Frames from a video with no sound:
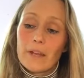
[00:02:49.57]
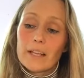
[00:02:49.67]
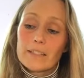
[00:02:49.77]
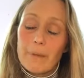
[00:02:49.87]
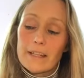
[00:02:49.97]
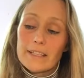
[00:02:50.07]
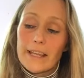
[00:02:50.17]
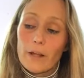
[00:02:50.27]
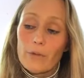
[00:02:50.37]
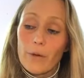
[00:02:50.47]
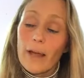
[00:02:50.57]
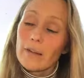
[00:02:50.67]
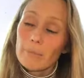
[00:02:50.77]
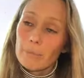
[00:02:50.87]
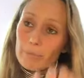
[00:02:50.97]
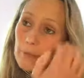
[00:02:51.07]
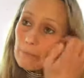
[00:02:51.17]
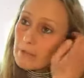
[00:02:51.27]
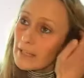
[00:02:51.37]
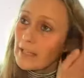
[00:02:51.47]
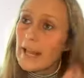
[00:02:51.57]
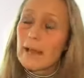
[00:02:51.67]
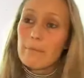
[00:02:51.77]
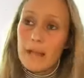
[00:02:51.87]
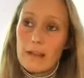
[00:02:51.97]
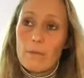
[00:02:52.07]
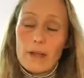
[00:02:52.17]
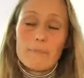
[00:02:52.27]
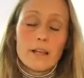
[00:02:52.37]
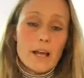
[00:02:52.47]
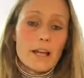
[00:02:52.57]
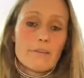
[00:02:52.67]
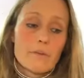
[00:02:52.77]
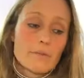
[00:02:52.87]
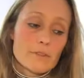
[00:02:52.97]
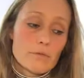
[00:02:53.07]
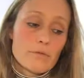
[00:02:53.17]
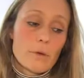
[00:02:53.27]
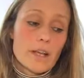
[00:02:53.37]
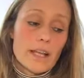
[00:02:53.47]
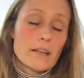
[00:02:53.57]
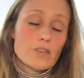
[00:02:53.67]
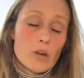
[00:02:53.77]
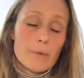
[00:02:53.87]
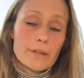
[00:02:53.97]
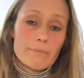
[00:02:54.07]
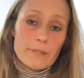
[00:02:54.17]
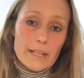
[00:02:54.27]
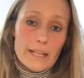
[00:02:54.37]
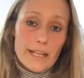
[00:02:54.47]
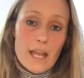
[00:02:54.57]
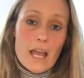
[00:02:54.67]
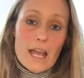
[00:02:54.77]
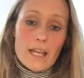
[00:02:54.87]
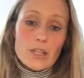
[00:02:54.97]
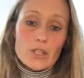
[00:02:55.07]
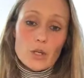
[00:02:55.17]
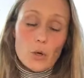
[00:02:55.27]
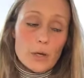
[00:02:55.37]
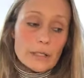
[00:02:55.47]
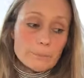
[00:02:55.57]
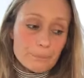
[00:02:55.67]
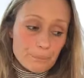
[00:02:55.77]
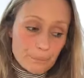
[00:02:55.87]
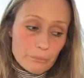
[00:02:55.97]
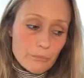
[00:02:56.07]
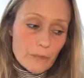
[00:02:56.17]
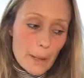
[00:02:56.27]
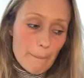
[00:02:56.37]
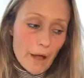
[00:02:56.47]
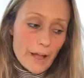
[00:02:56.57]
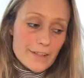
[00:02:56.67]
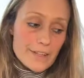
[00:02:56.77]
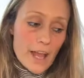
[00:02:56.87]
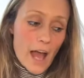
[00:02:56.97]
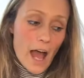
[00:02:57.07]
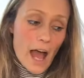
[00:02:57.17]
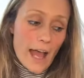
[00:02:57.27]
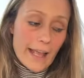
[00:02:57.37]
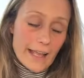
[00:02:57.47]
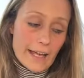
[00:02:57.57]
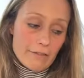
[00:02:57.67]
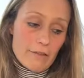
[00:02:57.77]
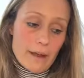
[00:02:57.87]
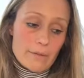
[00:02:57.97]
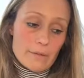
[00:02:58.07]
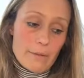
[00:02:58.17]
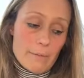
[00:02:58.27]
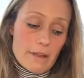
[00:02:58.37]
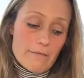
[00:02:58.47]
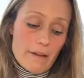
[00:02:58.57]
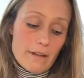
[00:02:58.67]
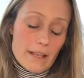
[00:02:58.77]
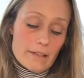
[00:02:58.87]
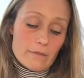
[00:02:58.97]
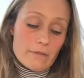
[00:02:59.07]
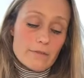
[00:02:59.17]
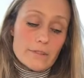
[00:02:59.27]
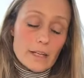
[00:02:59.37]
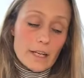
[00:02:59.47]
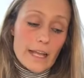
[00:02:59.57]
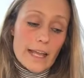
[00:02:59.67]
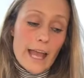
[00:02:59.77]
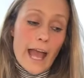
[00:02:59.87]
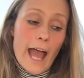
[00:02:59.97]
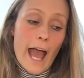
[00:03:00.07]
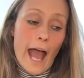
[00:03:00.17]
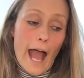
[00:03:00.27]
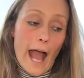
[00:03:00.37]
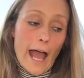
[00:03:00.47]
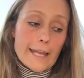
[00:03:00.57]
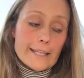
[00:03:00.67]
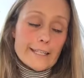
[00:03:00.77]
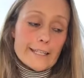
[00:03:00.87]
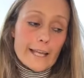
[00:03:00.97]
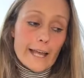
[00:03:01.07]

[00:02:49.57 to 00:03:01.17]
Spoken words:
expecting it, although I hadn't been particularly happy anyway in my life. I was sort of working in a job I didn't particularly enjoy, but it kind of crept up on me very sort of suddenly. And